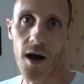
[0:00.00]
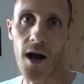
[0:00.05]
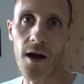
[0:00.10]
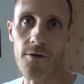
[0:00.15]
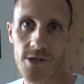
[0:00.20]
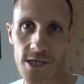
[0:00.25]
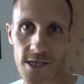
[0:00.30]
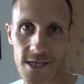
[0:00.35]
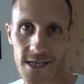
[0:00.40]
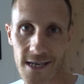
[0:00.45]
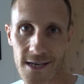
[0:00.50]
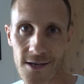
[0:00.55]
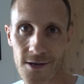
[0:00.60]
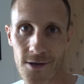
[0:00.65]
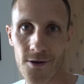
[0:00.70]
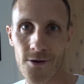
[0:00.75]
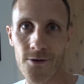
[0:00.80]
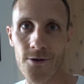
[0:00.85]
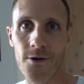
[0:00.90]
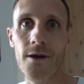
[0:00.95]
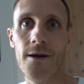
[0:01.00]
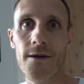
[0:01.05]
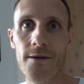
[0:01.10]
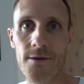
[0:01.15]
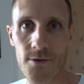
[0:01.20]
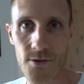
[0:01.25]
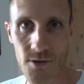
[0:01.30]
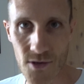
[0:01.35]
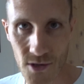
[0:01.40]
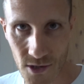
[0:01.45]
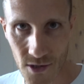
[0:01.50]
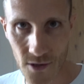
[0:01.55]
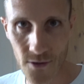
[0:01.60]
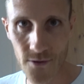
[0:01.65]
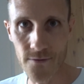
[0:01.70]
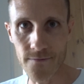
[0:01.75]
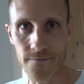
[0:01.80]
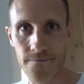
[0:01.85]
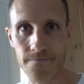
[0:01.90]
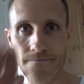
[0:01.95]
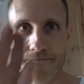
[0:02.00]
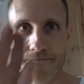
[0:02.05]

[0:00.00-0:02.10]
I'll see you soon.